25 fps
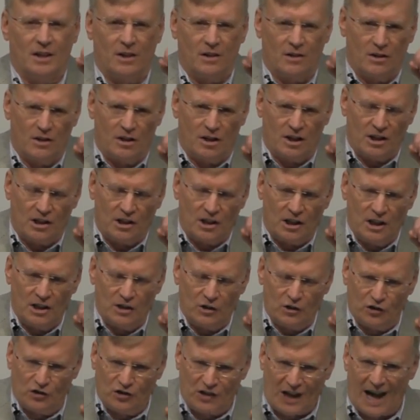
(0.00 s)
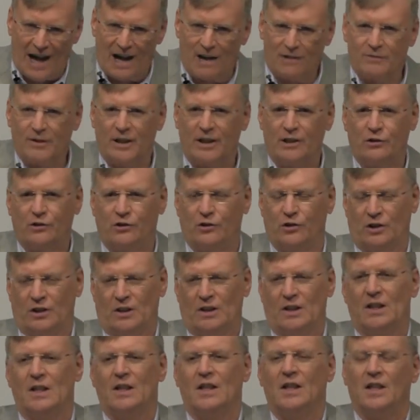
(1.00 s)
the
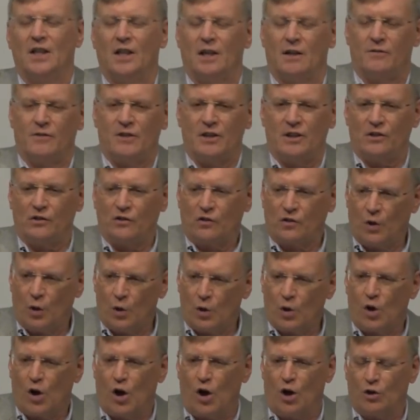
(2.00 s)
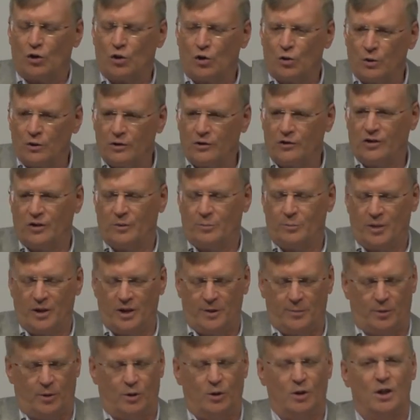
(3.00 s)
salvation of these so-called Christian
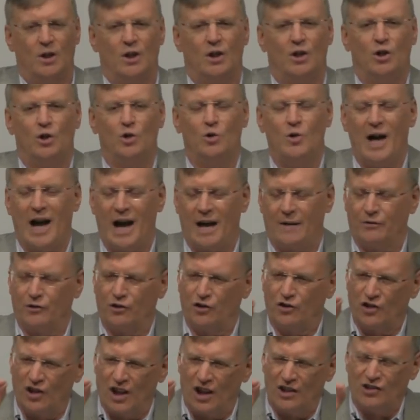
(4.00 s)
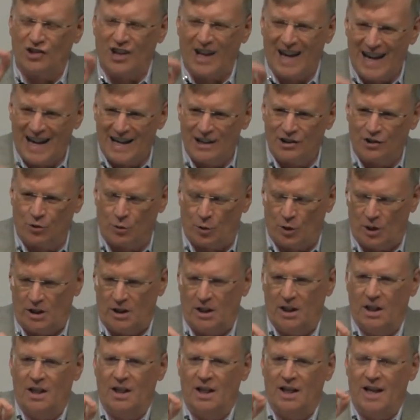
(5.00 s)
people who have such
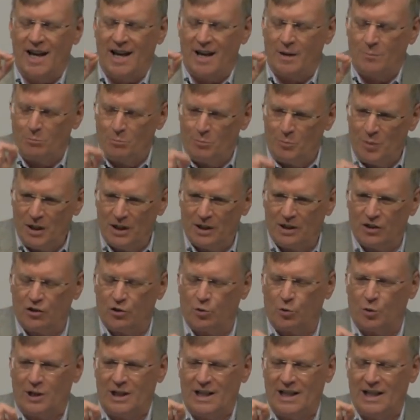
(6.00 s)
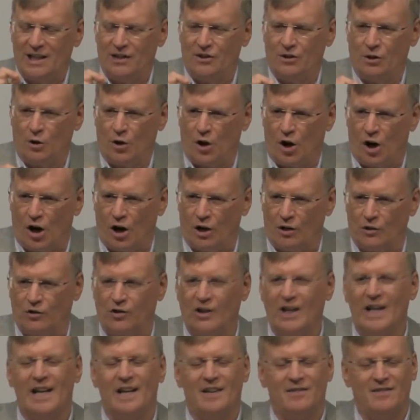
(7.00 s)
hatred and bigotry in their
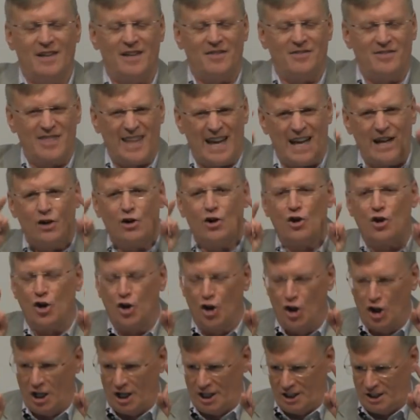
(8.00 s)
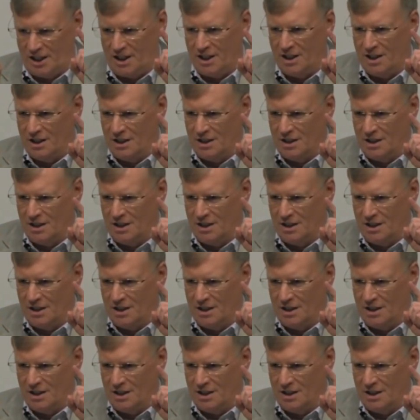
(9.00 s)
hearts that they could